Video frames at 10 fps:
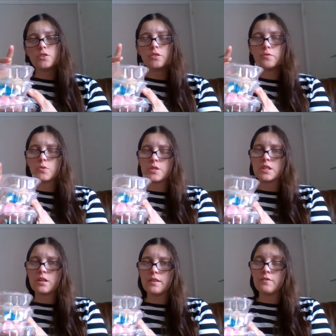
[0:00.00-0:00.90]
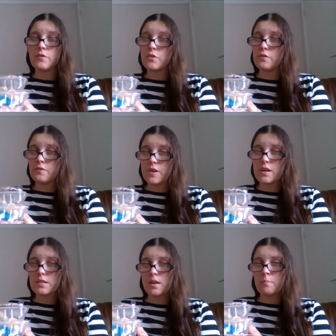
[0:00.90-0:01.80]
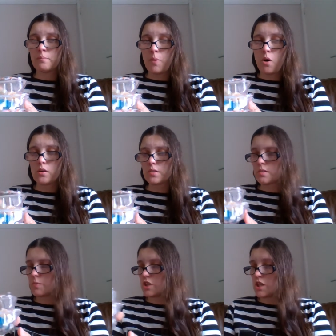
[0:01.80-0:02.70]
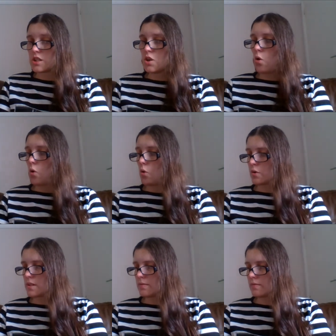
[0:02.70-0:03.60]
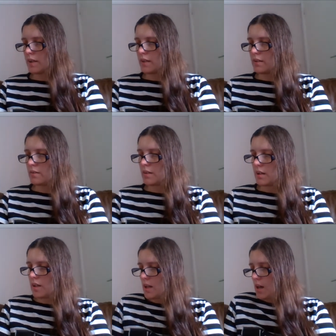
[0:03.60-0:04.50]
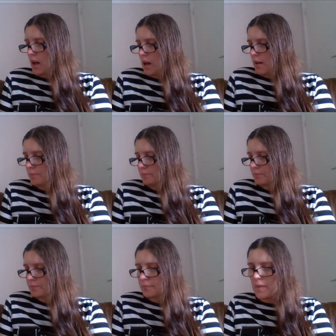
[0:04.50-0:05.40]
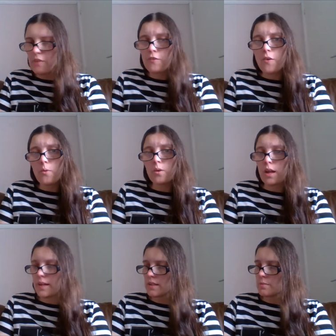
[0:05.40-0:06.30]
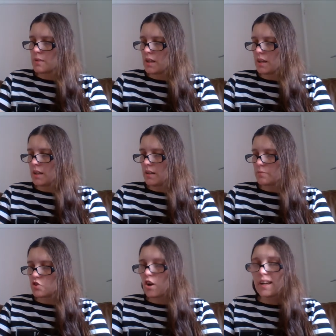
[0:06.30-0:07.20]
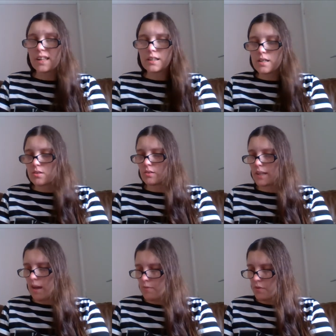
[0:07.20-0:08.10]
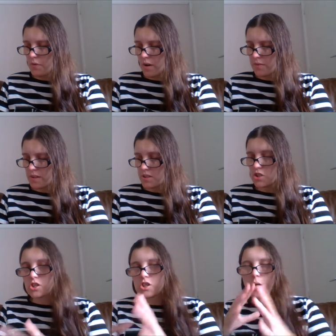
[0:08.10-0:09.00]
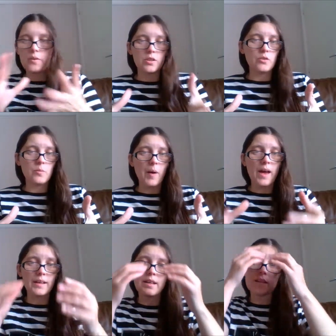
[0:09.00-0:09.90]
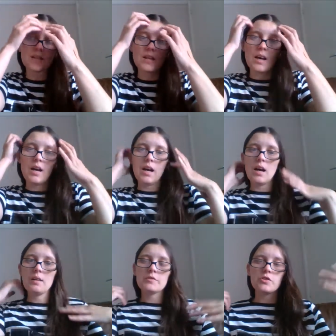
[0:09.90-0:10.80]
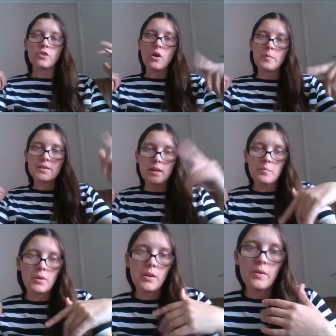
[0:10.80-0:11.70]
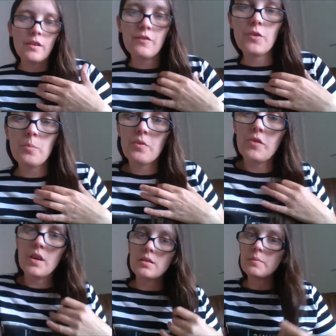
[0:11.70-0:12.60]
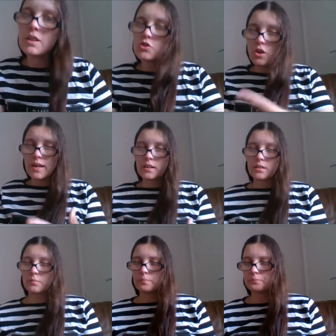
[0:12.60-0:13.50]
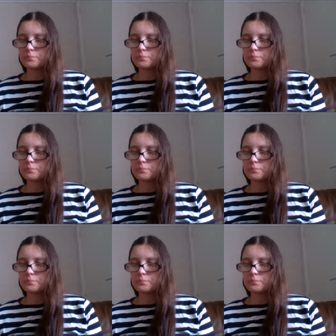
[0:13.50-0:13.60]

$2.49 for your first box, which is awesome value. If you liked me trying these on camera rather than just showing you the packet, do comment down below if you preferred me trying them.